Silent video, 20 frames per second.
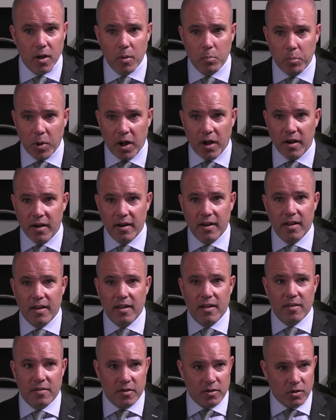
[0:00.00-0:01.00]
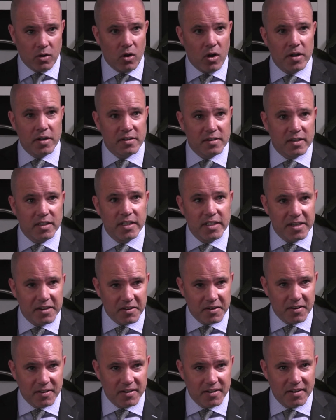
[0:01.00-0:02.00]
But the law is
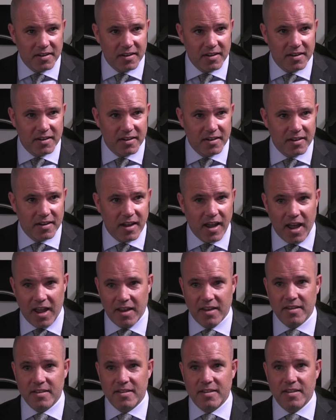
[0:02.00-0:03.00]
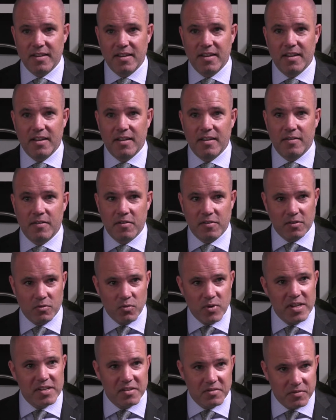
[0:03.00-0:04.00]
clear, and there's a
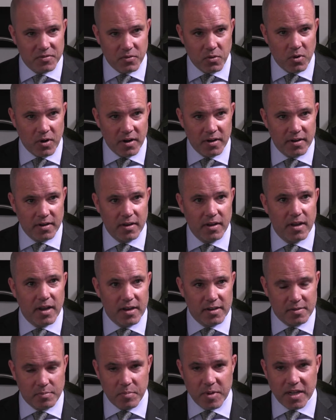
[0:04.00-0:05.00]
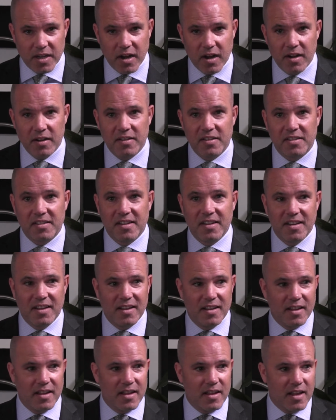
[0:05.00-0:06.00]
reason for it. It's because
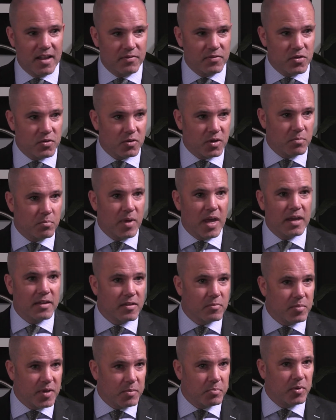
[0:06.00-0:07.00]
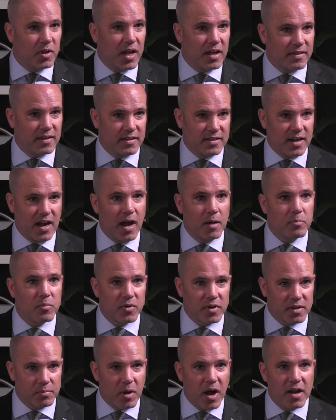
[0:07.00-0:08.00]
if you can make the people at the top
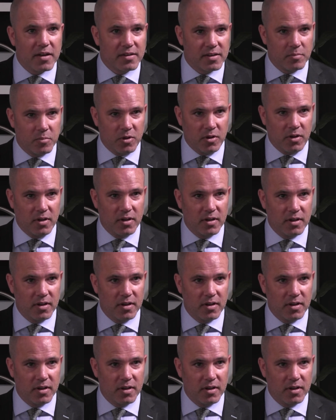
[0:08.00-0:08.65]
responsible